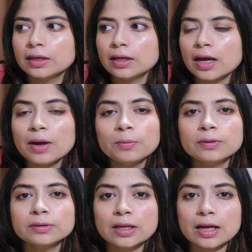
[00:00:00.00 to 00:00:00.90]
I
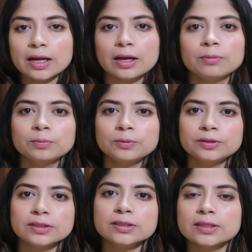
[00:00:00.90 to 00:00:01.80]
will
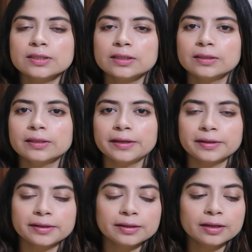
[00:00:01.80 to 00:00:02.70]
put it in the
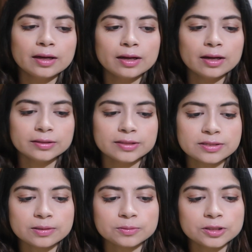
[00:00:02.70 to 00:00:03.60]
link on the
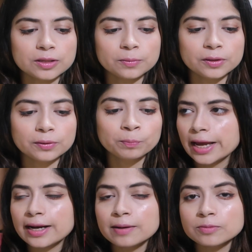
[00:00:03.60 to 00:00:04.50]
description down below.
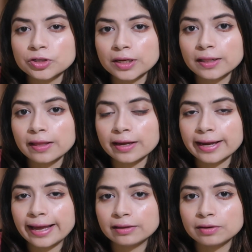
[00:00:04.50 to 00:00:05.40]
And I'm drinking like a
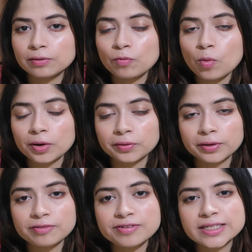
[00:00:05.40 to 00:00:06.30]
gallon of water
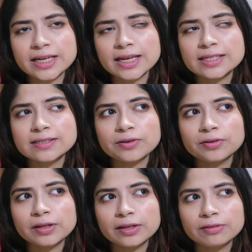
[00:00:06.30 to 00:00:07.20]
every day. It's
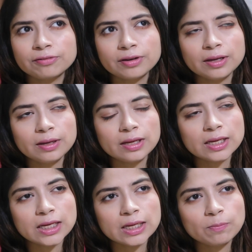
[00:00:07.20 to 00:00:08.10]
around like
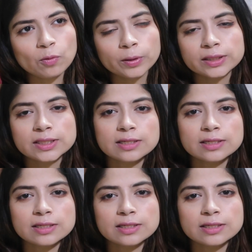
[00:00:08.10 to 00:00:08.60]
3 point